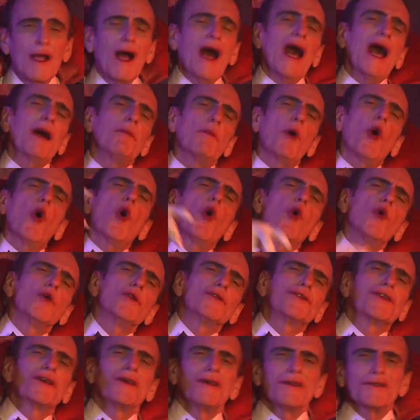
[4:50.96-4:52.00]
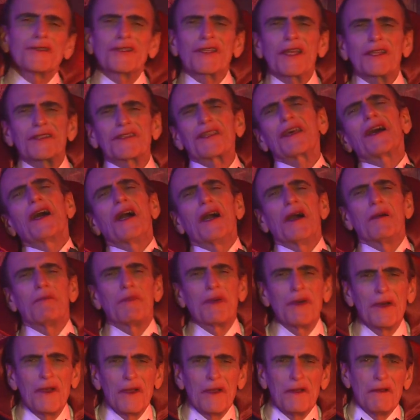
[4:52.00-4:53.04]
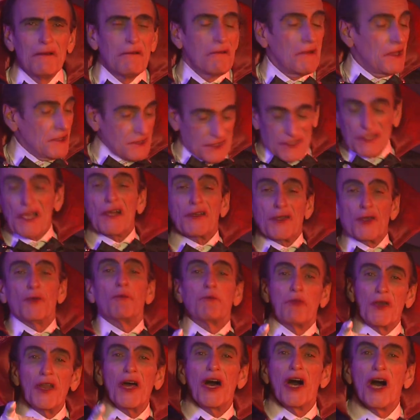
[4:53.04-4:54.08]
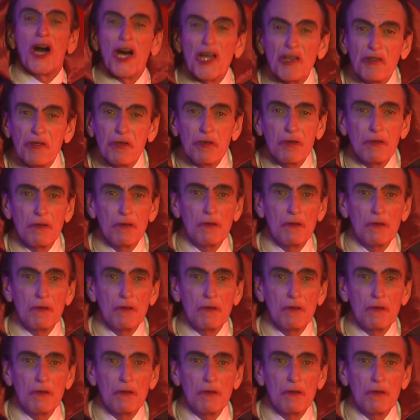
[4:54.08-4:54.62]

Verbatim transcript: I'm old. Shut up. I suck your blood.